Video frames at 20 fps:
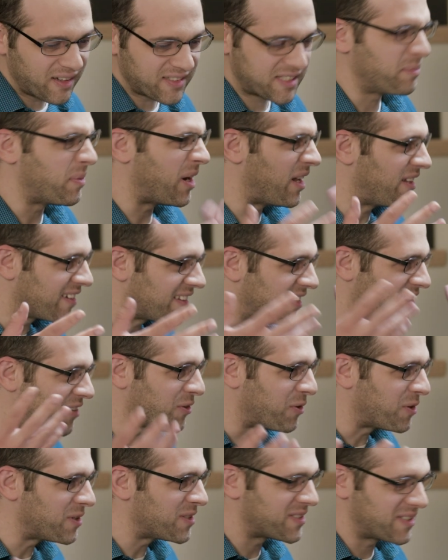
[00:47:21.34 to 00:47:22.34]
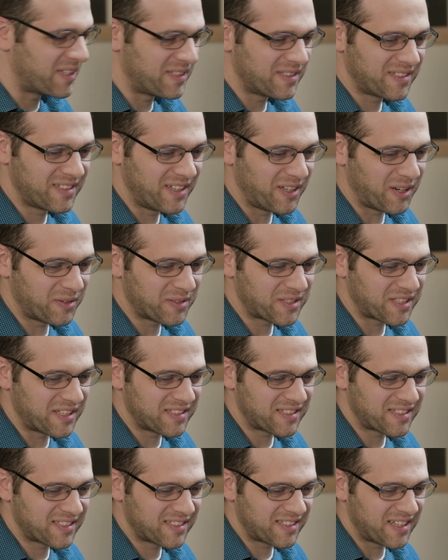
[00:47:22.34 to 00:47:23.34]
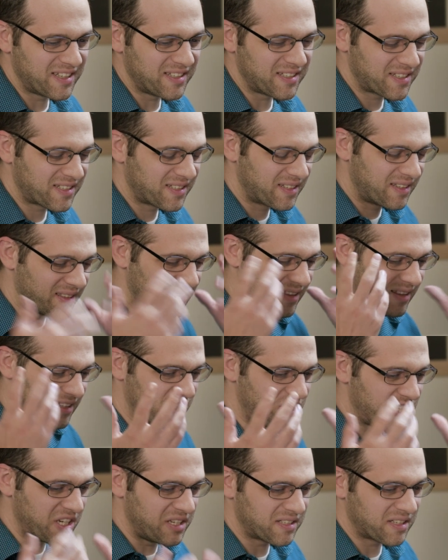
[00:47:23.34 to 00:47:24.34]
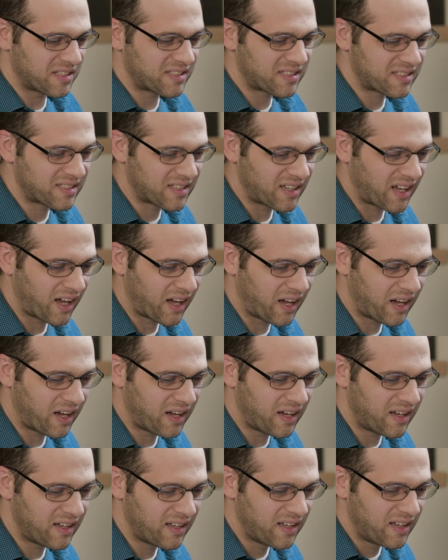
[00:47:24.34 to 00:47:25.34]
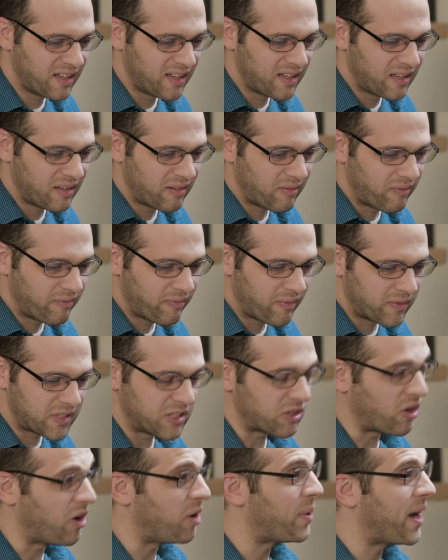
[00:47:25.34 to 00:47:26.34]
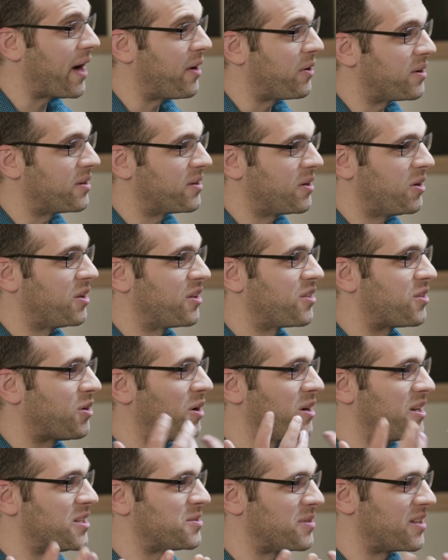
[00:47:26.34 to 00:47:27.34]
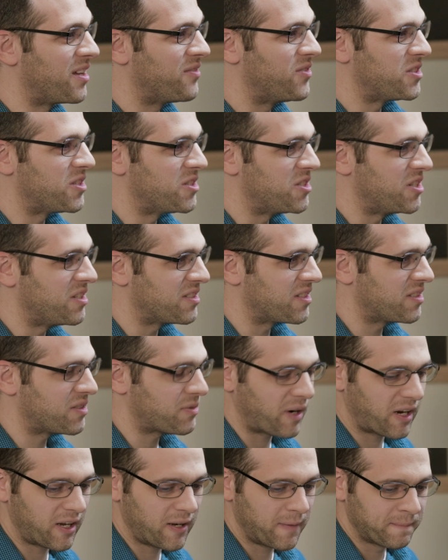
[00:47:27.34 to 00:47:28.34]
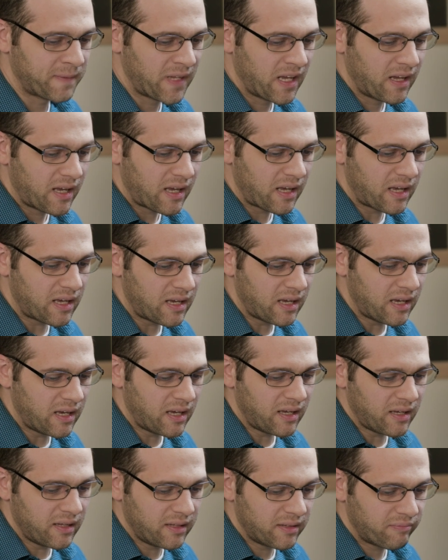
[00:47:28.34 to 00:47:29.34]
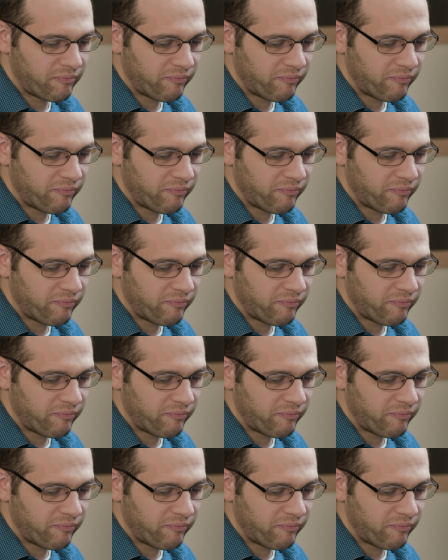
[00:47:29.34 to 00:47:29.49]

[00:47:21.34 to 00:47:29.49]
Symbolically, of course. And, since Jesus, since all power, all authority has been given to Jesus, right? He,